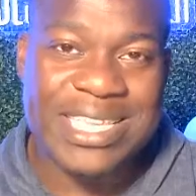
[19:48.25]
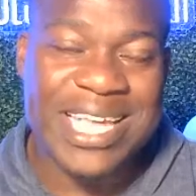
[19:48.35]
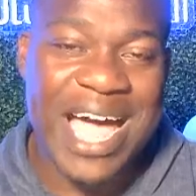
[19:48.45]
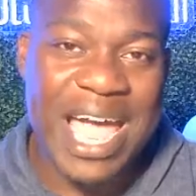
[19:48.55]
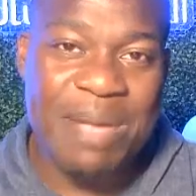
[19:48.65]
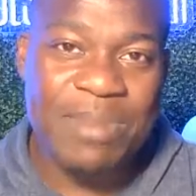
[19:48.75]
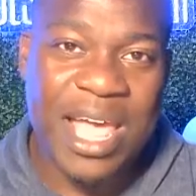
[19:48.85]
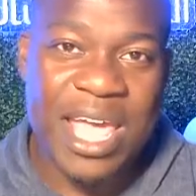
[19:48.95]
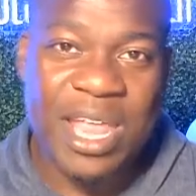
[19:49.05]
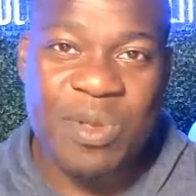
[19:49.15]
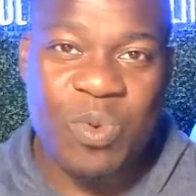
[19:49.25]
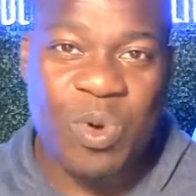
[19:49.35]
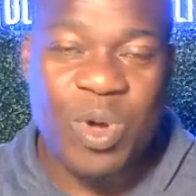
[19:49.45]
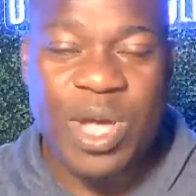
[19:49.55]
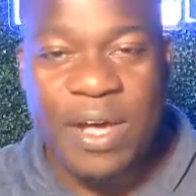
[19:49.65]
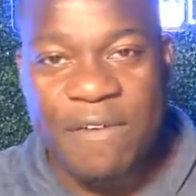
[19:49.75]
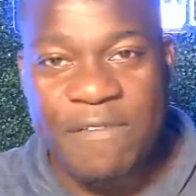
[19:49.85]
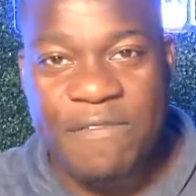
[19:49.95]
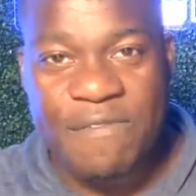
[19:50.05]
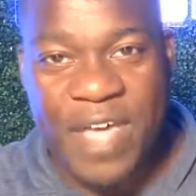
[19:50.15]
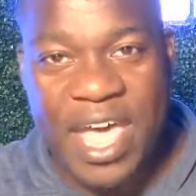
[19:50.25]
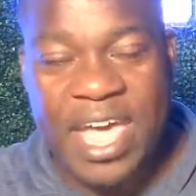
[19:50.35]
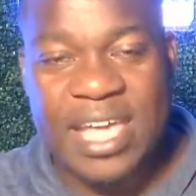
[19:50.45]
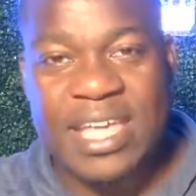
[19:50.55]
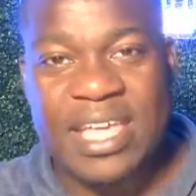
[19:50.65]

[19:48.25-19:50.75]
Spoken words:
timeline will affect